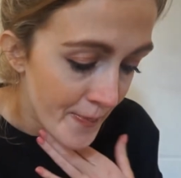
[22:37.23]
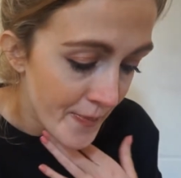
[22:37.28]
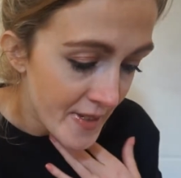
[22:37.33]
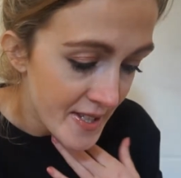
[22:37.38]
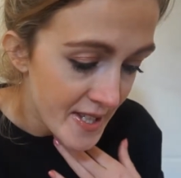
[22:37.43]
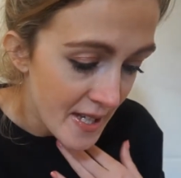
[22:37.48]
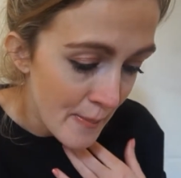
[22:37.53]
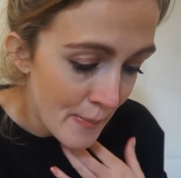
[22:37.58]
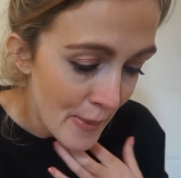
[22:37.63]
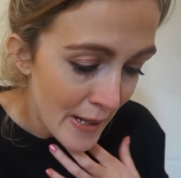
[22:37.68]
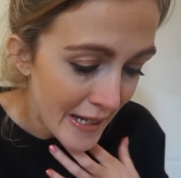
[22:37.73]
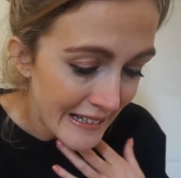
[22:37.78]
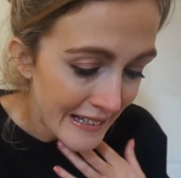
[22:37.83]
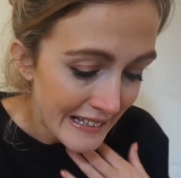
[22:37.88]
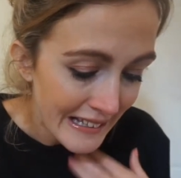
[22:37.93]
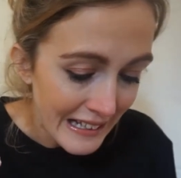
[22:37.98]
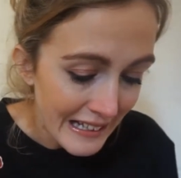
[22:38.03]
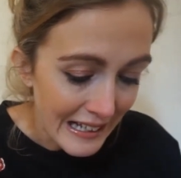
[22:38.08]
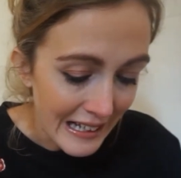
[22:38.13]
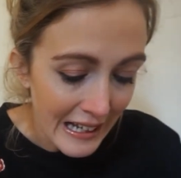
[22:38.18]
So
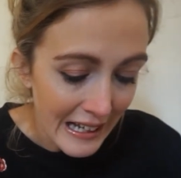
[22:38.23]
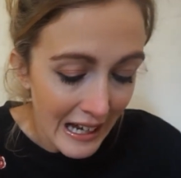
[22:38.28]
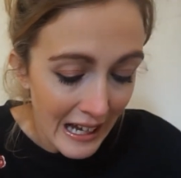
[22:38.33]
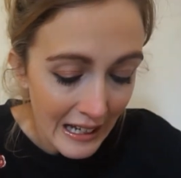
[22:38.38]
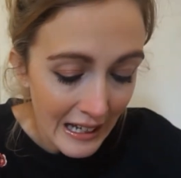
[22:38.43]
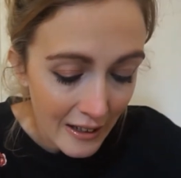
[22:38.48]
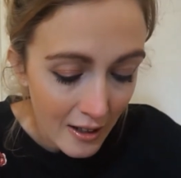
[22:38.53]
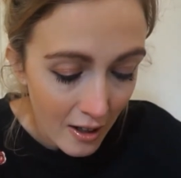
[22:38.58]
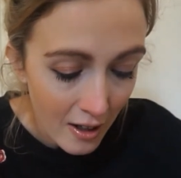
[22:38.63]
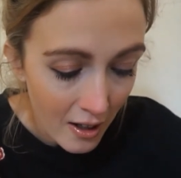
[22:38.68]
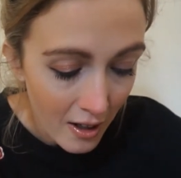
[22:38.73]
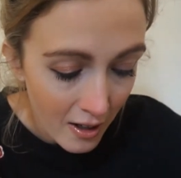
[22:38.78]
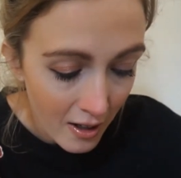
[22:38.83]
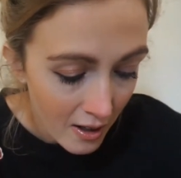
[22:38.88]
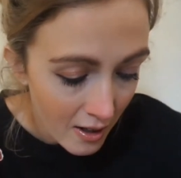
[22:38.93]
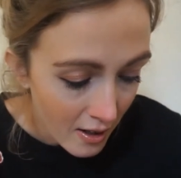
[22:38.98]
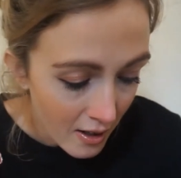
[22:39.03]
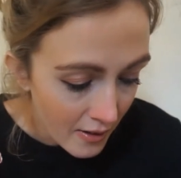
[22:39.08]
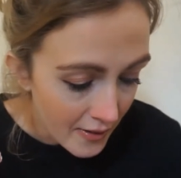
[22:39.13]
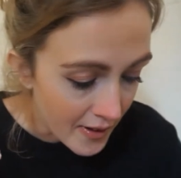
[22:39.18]
basically I got
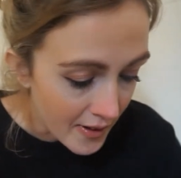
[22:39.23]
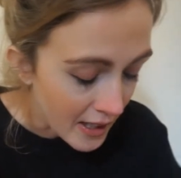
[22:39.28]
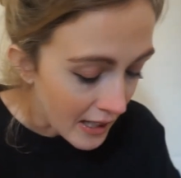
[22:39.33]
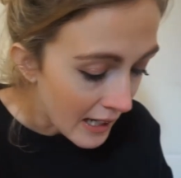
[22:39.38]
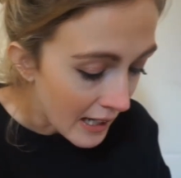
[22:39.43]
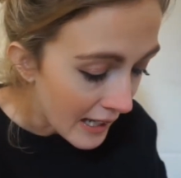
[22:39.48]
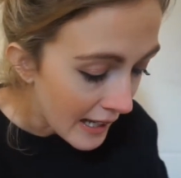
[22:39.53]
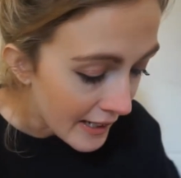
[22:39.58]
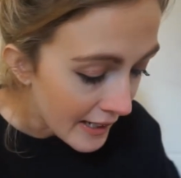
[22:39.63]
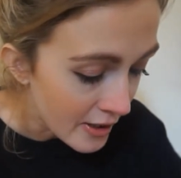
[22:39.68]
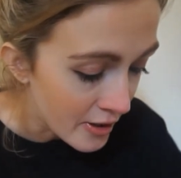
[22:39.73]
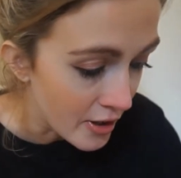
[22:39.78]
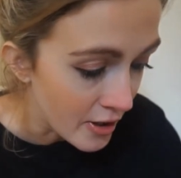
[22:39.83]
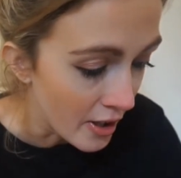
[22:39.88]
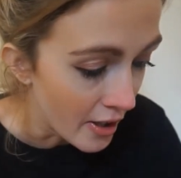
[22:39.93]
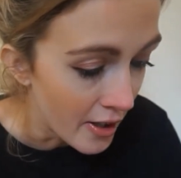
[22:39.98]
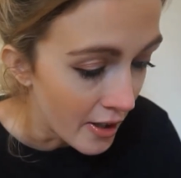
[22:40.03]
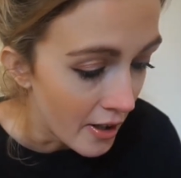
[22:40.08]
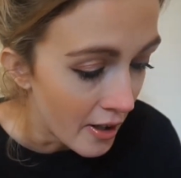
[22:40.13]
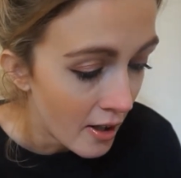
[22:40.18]
the
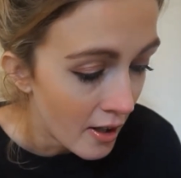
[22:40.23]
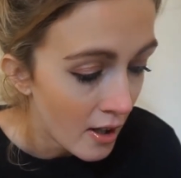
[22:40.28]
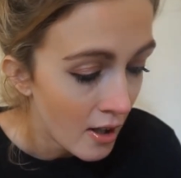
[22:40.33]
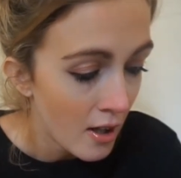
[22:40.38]
collection.